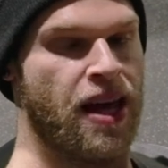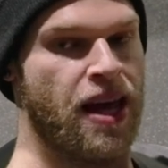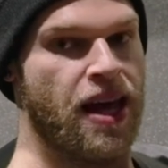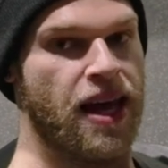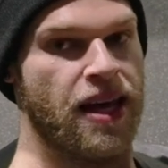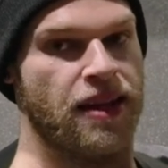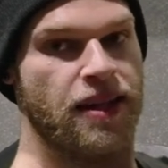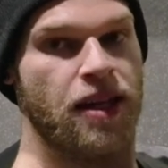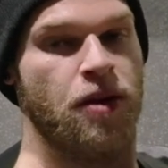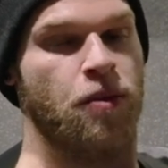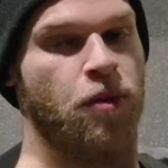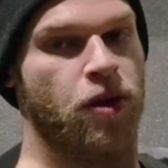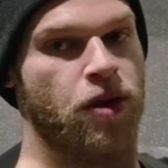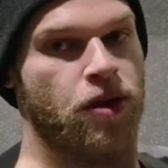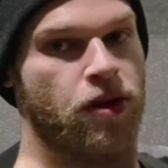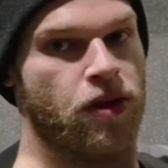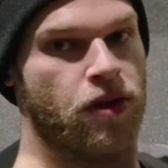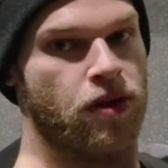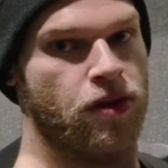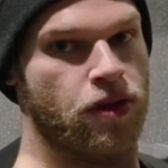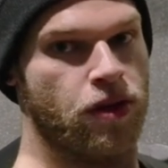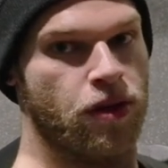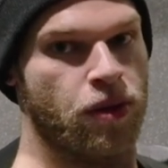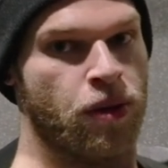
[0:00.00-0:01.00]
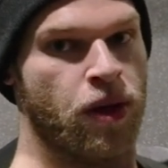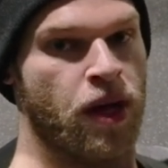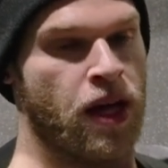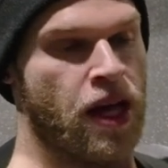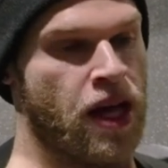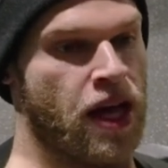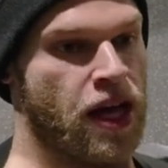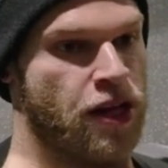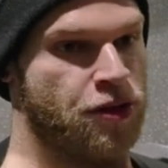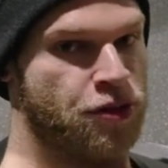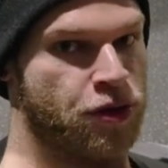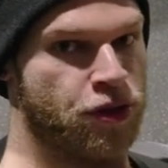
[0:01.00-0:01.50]
And then what you can do
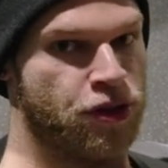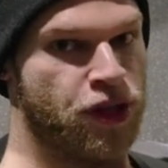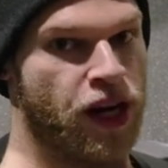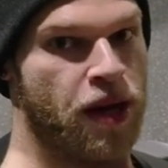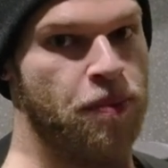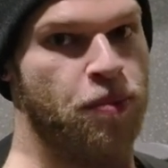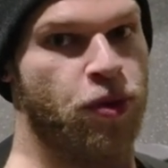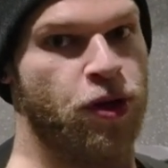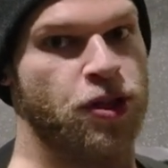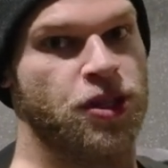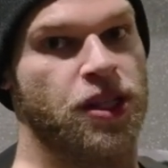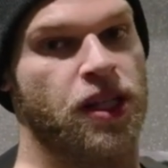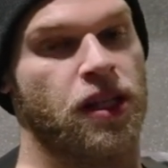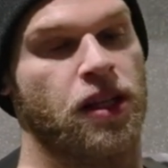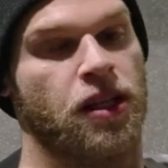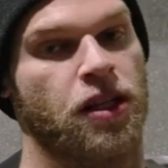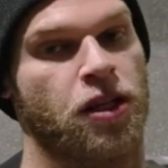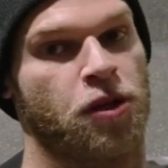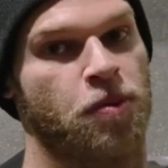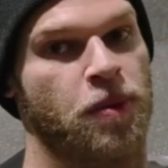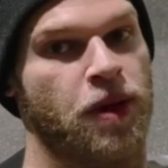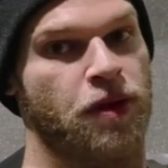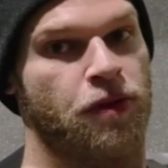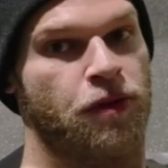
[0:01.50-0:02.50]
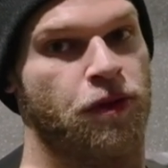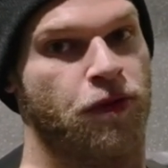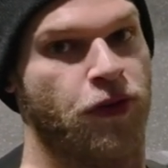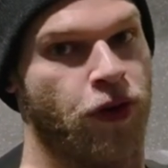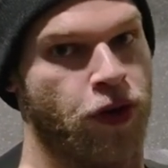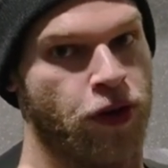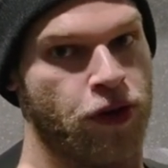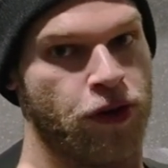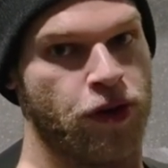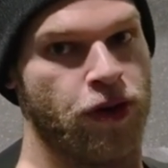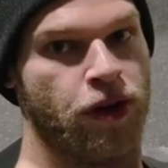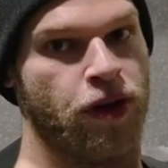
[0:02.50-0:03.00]
is you can try and push it a little bit
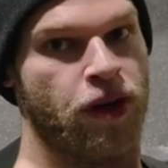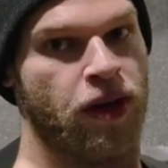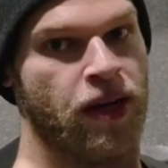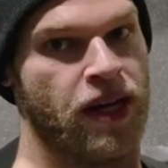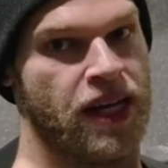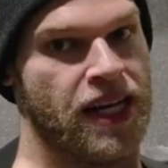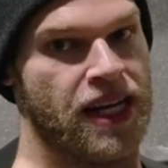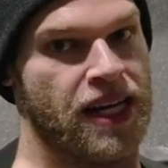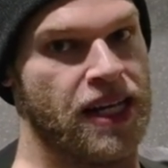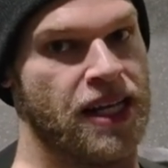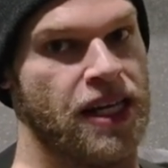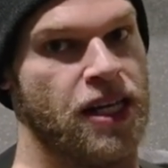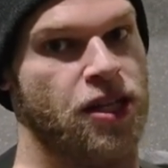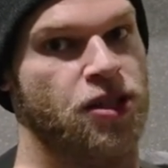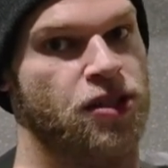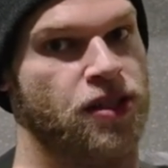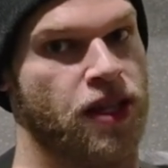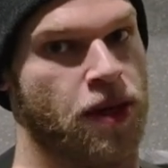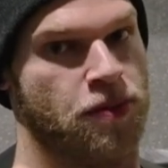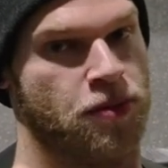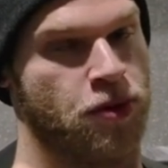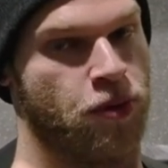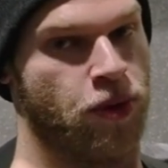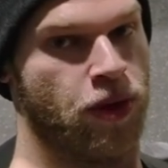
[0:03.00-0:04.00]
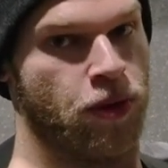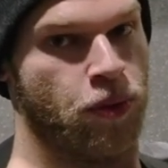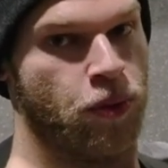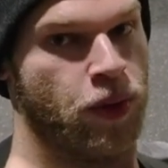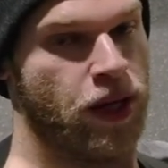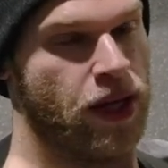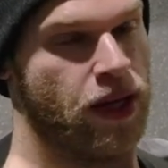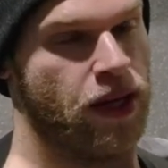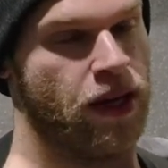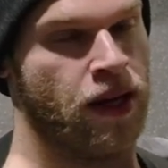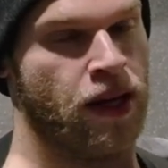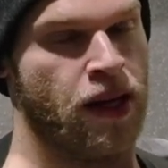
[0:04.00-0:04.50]
further in each subsequent
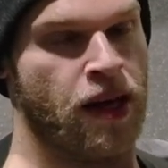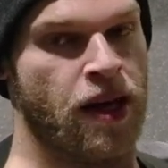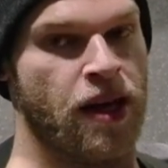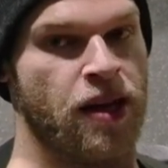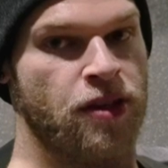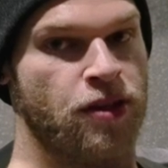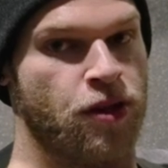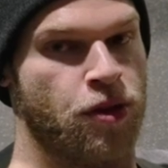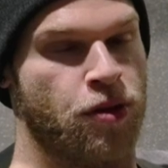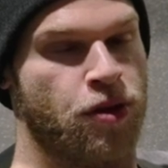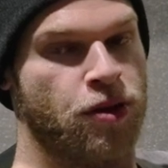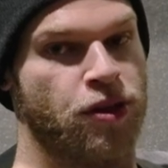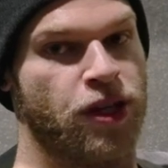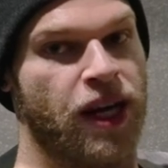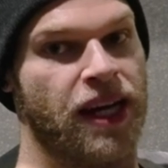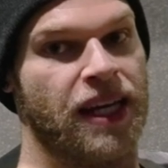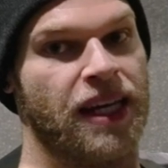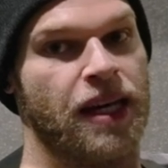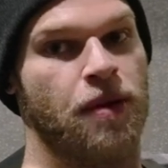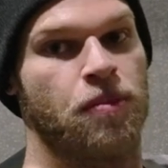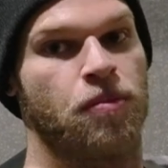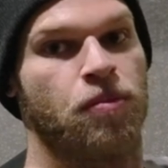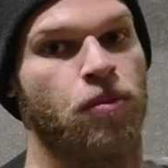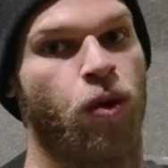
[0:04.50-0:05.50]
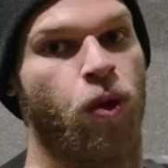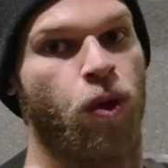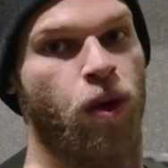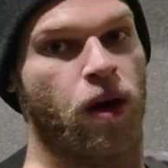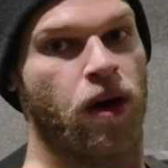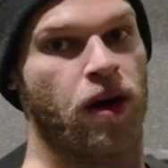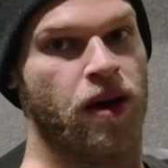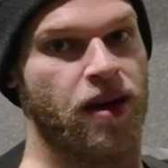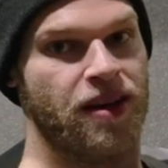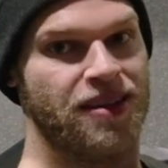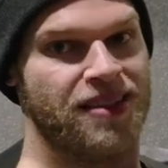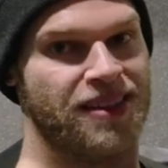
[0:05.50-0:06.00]
week. So you can try and get
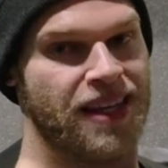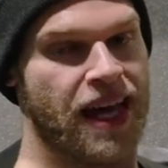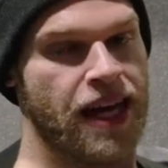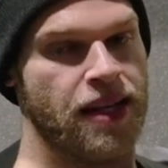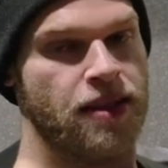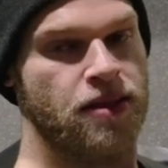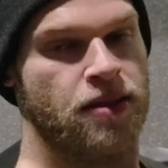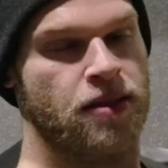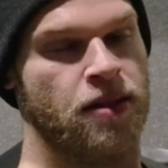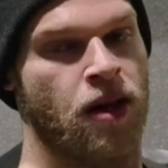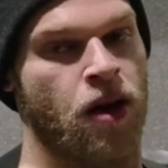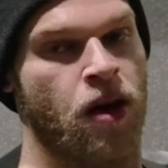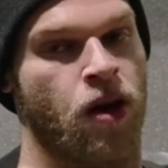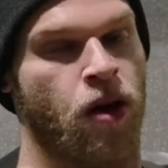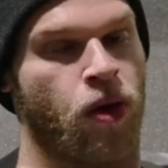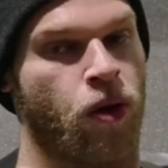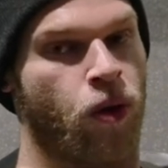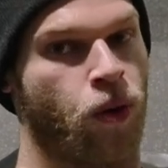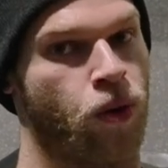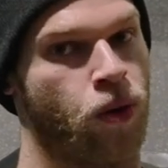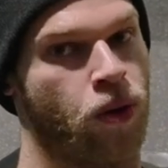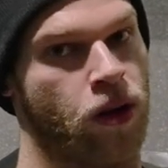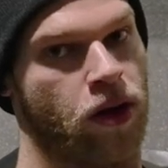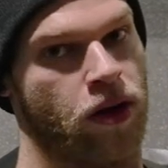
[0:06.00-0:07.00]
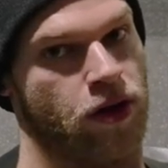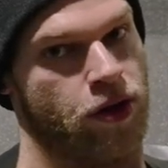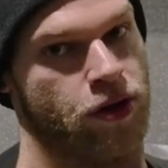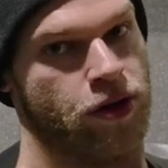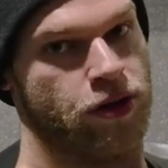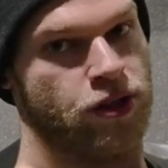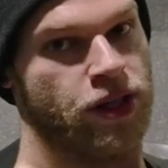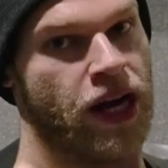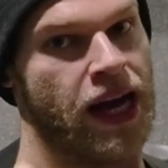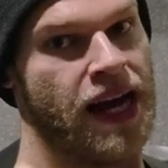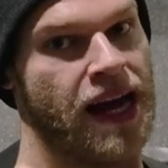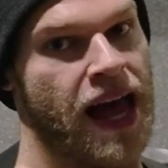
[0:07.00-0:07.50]
more sets, or you can
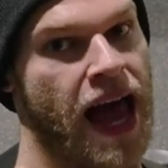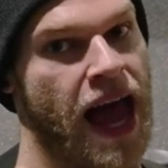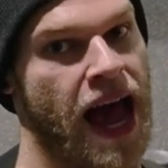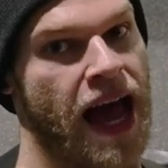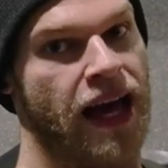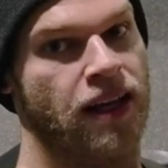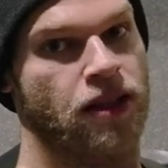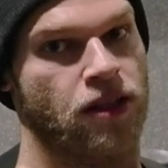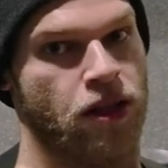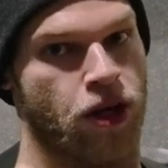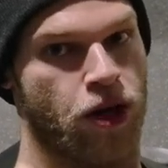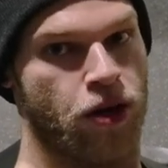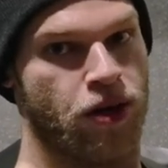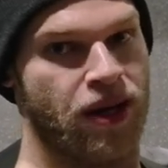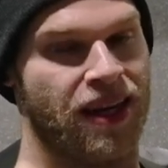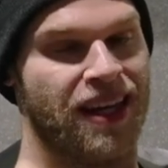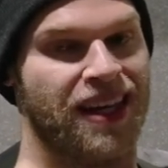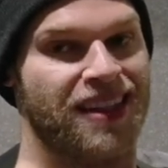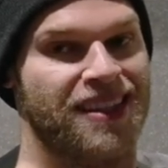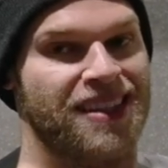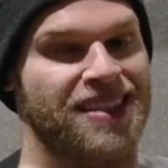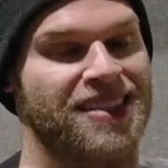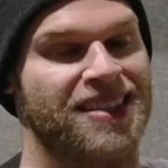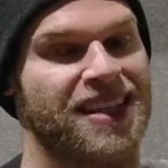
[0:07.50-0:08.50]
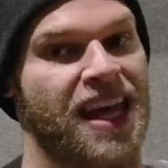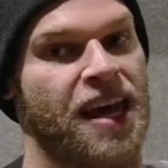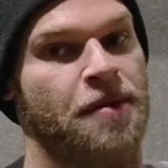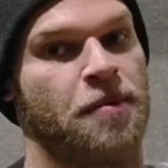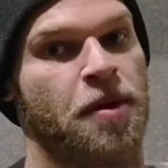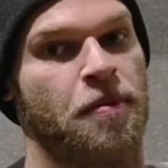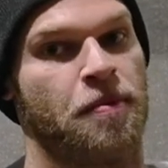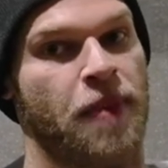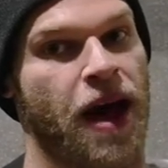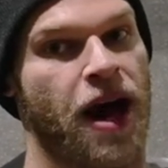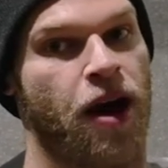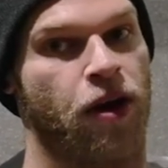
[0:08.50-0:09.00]
try and add load and get the same
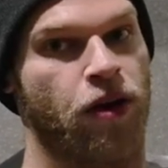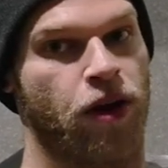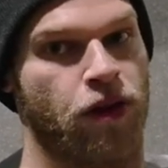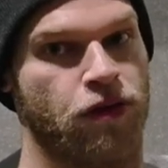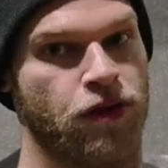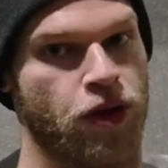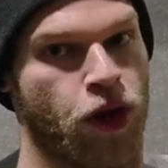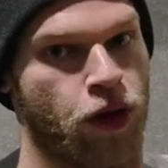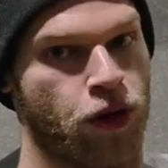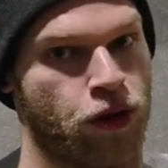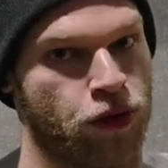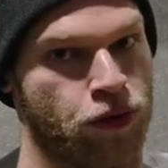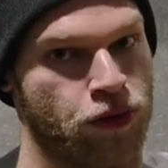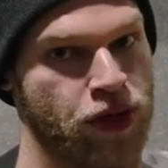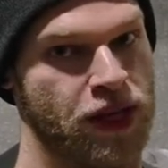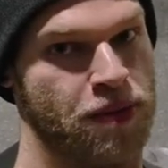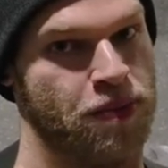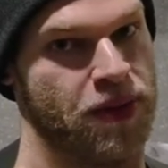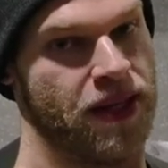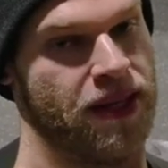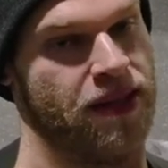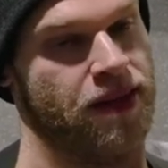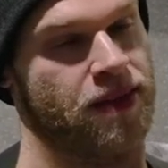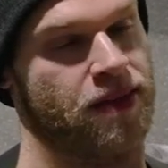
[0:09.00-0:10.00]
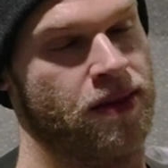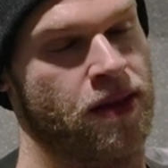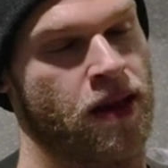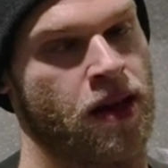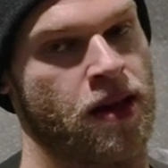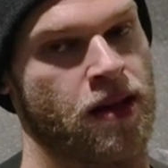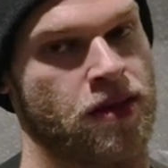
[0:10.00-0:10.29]
amount of total repeats.